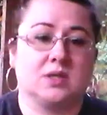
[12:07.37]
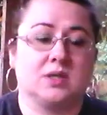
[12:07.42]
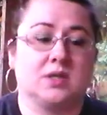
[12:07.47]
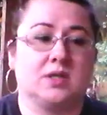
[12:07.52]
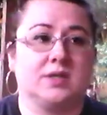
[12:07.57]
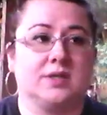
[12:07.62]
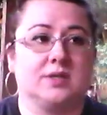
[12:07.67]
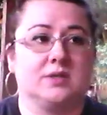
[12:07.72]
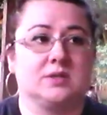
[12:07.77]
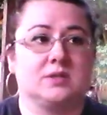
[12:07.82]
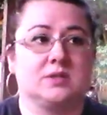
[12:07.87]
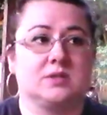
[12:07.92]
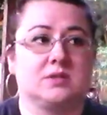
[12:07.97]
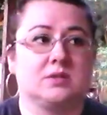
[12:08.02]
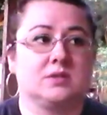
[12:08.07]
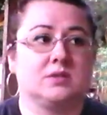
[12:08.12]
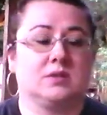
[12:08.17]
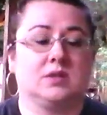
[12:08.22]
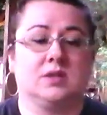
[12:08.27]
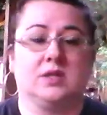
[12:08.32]

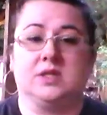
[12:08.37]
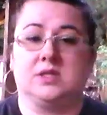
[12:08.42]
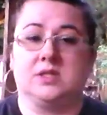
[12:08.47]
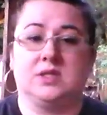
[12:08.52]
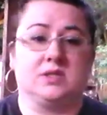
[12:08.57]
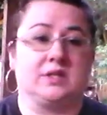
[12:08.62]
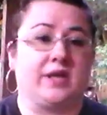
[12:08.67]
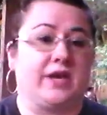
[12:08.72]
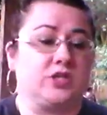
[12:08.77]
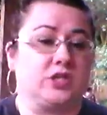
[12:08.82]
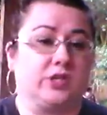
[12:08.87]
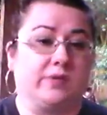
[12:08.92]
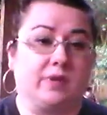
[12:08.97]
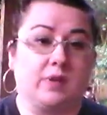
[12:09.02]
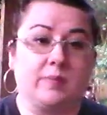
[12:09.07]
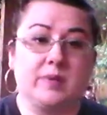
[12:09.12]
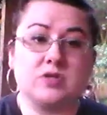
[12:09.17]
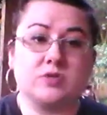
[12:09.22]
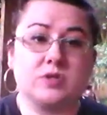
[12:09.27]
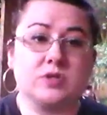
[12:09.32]
his it's his last year in
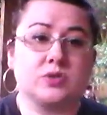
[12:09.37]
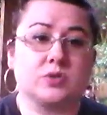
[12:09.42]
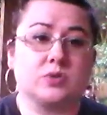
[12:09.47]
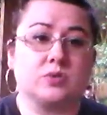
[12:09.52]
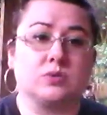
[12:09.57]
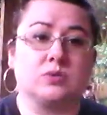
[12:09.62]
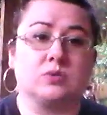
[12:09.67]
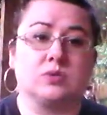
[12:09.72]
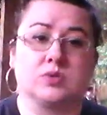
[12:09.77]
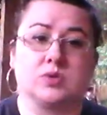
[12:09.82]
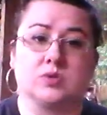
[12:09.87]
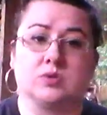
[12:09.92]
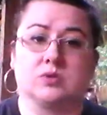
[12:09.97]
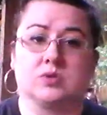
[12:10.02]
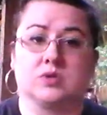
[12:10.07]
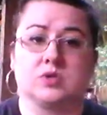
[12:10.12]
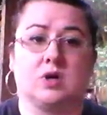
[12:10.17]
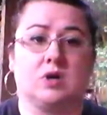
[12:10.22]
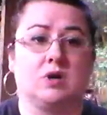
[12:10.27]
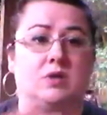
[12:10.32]
elementary school, so
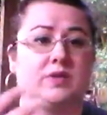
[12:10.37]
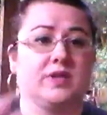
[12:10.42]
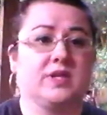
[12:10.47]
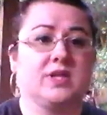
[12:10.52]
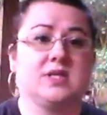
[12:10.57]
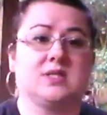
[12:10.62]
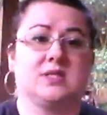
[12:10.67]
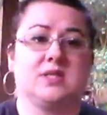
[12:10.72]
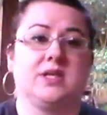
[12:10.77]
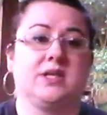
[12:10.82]
there's all this.